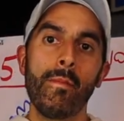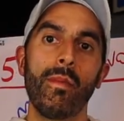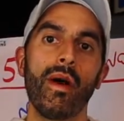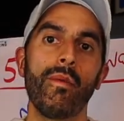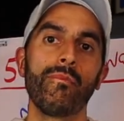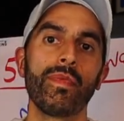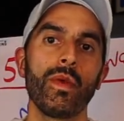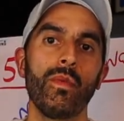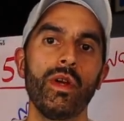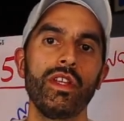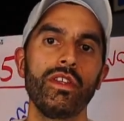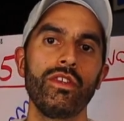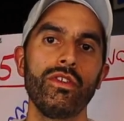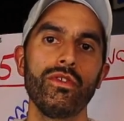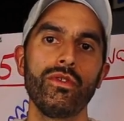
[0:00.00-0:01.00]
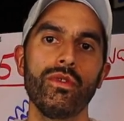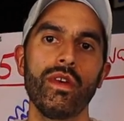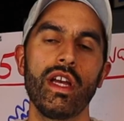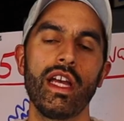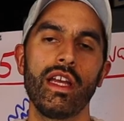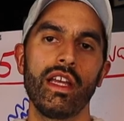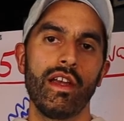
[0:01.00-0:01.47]
But when
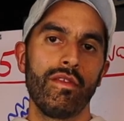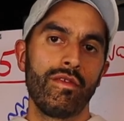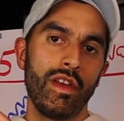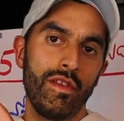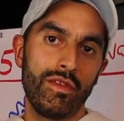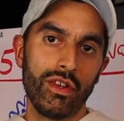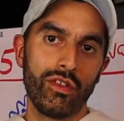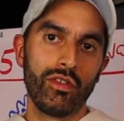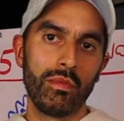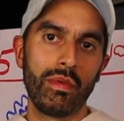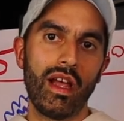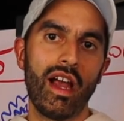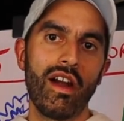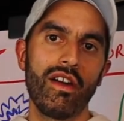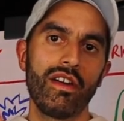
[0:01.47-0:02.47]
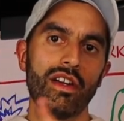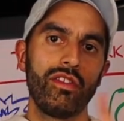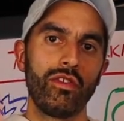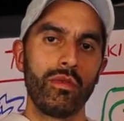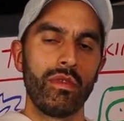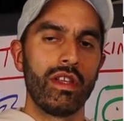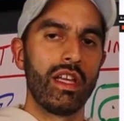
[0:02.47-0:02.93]
you, if, if your supplier
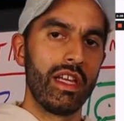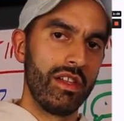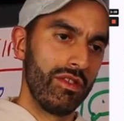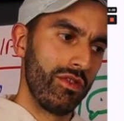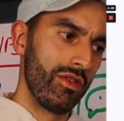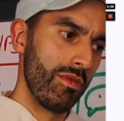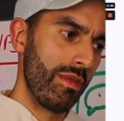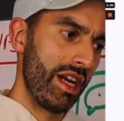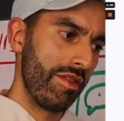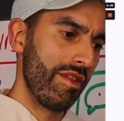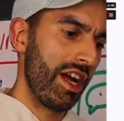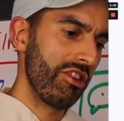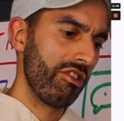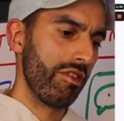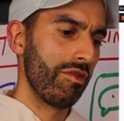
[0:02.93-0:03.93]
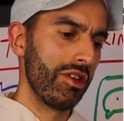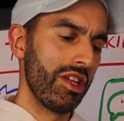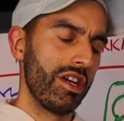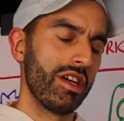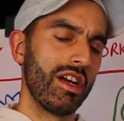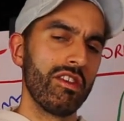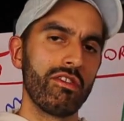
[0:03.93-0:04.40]
is, is manufacturing for
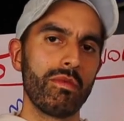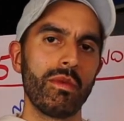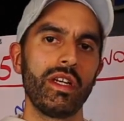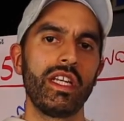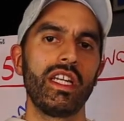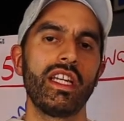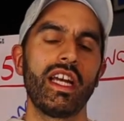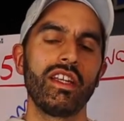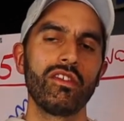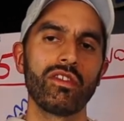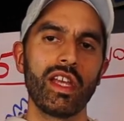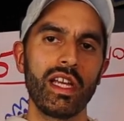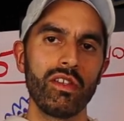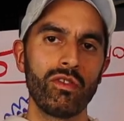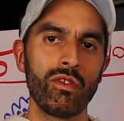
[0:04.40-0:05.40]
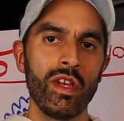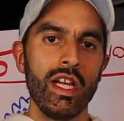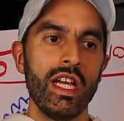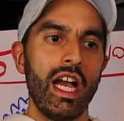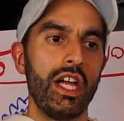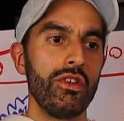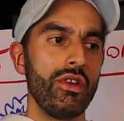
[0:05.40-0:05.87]
another customer in the United States
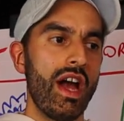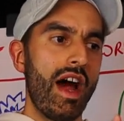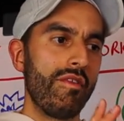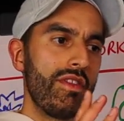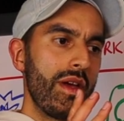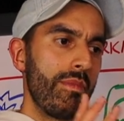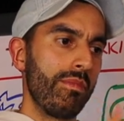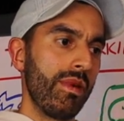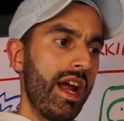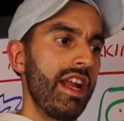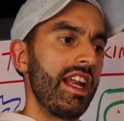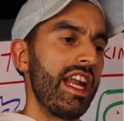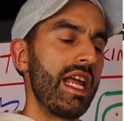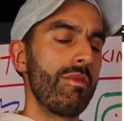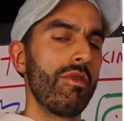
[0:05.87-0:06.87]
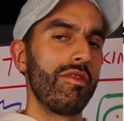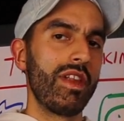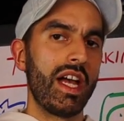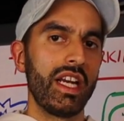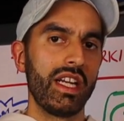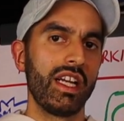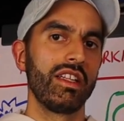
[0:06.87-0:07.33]
and you have that brand name of
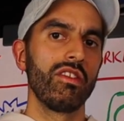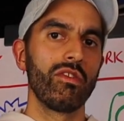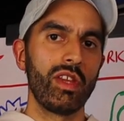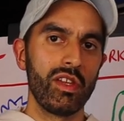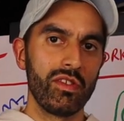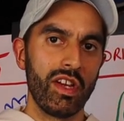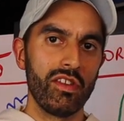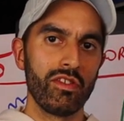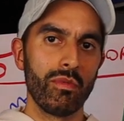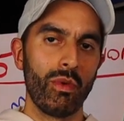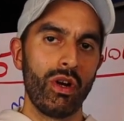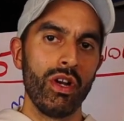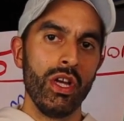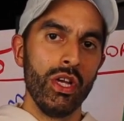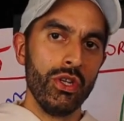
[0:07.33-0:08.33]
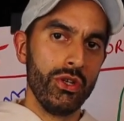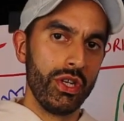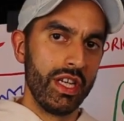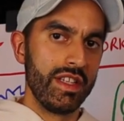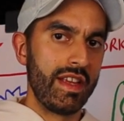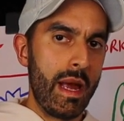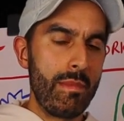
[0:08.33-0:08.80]
that United States customer, you
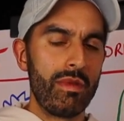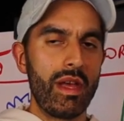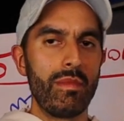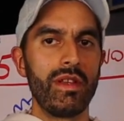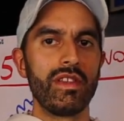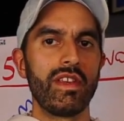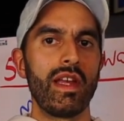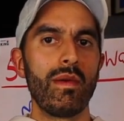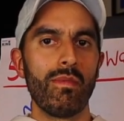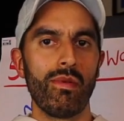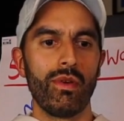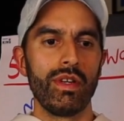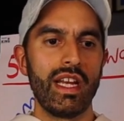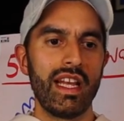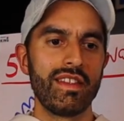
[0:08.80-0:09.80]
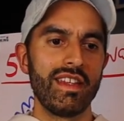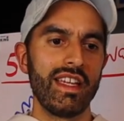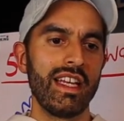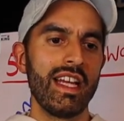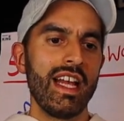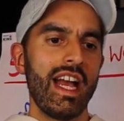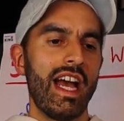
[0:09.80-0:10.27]
can type them into Import Yeti
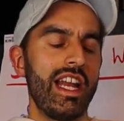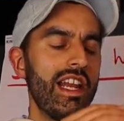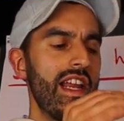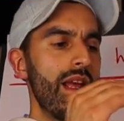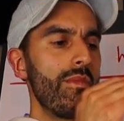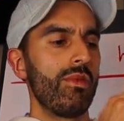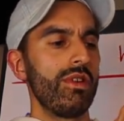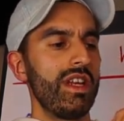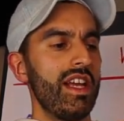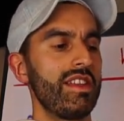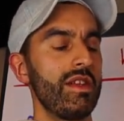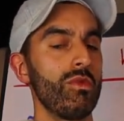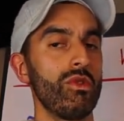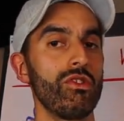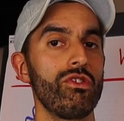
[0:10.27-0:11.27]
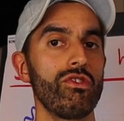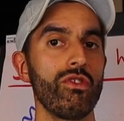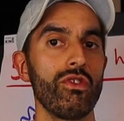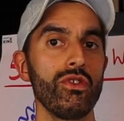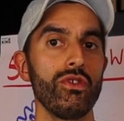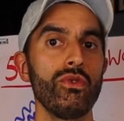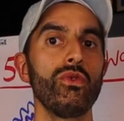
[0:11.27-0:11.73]
Yeti, and then Import Yeti will
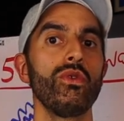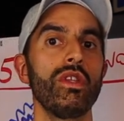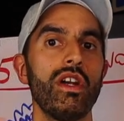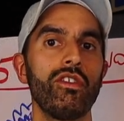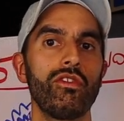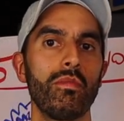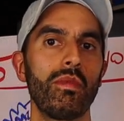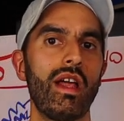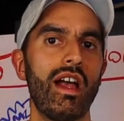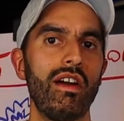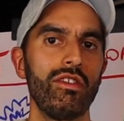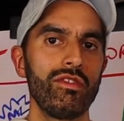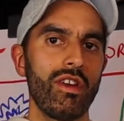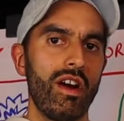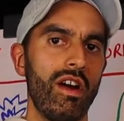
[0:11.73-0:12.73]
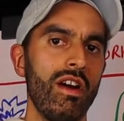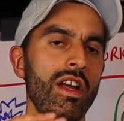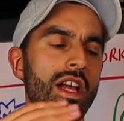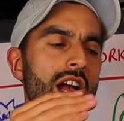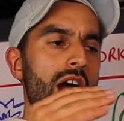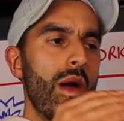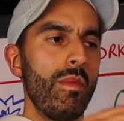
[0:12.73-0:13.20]
show you who their suppliers are,
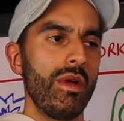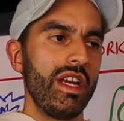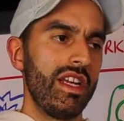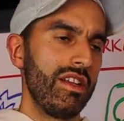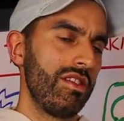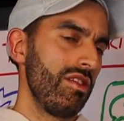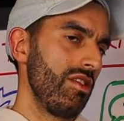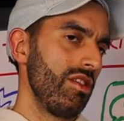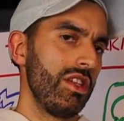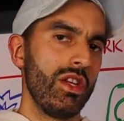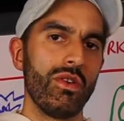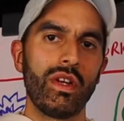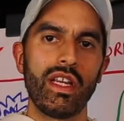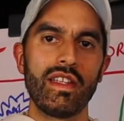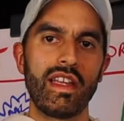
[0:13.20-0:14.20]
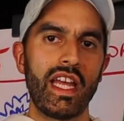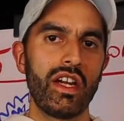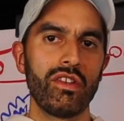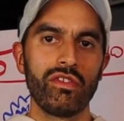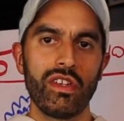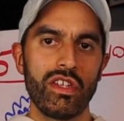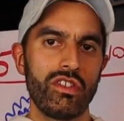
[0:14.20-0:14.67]
how many you know
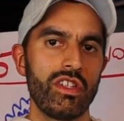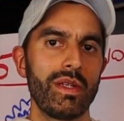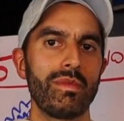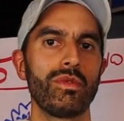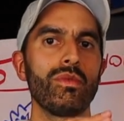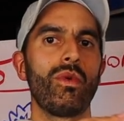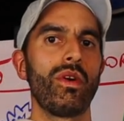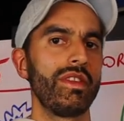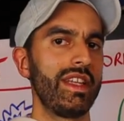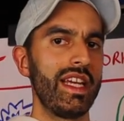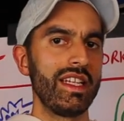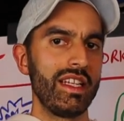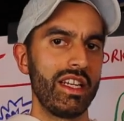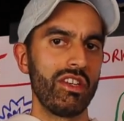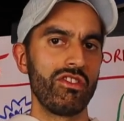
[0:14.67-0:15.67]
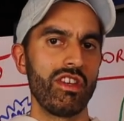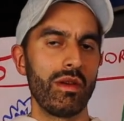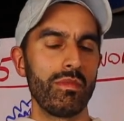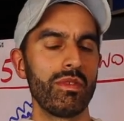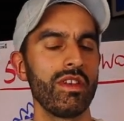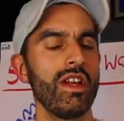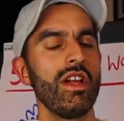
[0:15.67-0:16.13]
containers that they shipped, what date that they
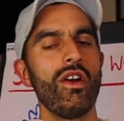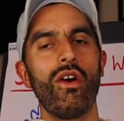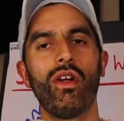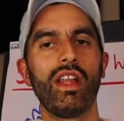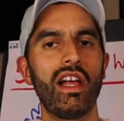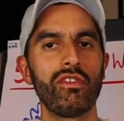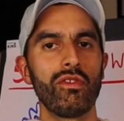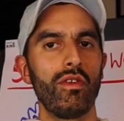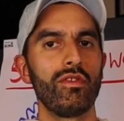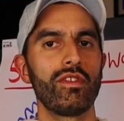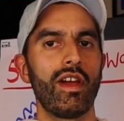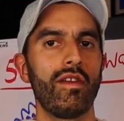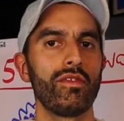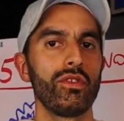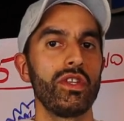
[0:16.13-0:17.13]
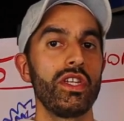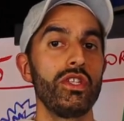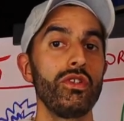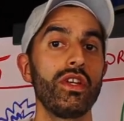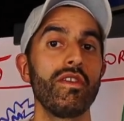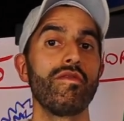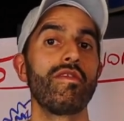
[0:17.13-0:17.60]
shipped, all that sort of stuff. So then
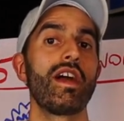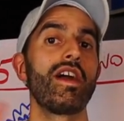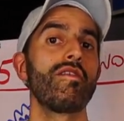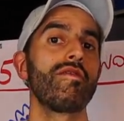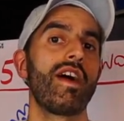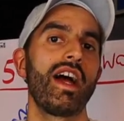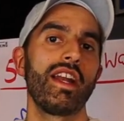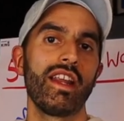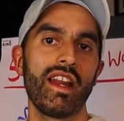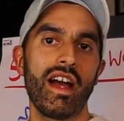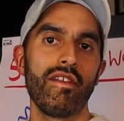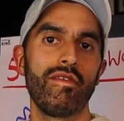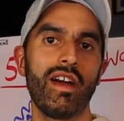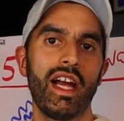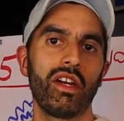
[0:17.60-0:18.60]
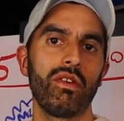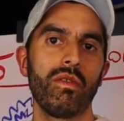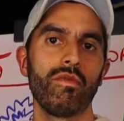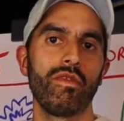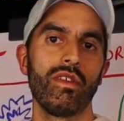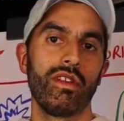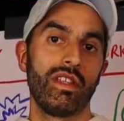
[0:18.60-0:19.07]
you can verify that that
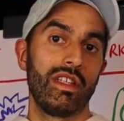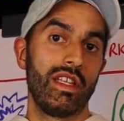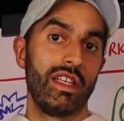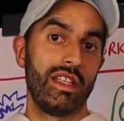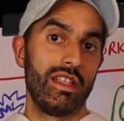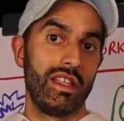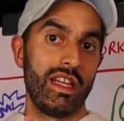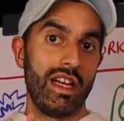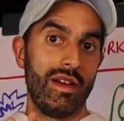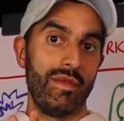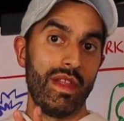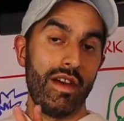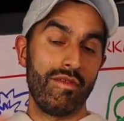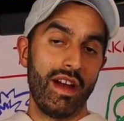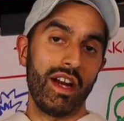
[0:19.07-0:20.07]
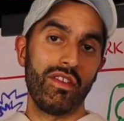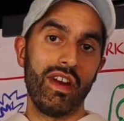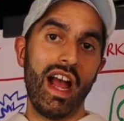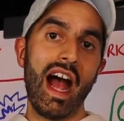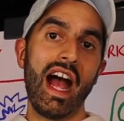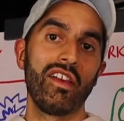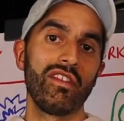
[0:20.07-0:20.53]
factory that uh, that factory
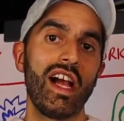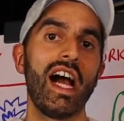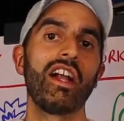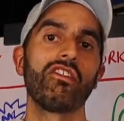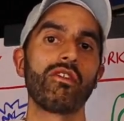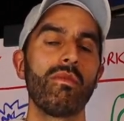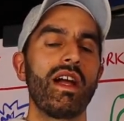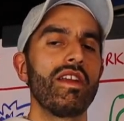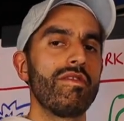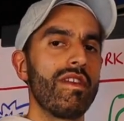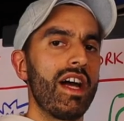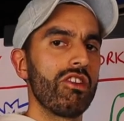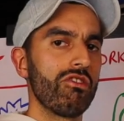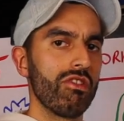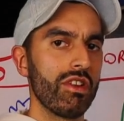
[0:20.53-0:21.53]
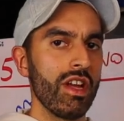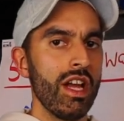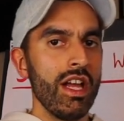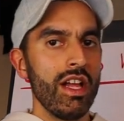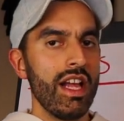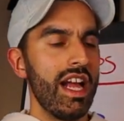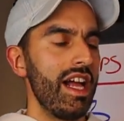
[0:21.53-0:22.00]
has actually manufactured
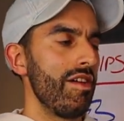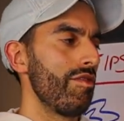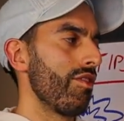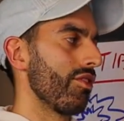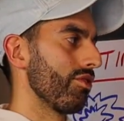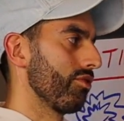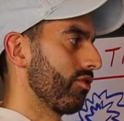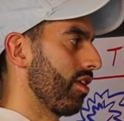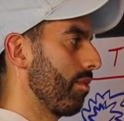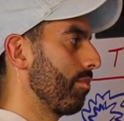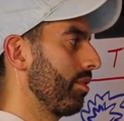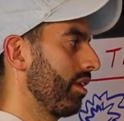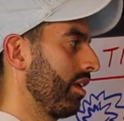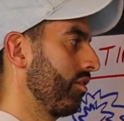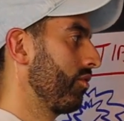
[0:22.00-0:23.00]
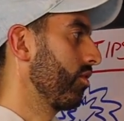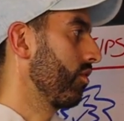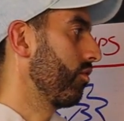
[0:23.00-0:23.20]
uh, for those companies.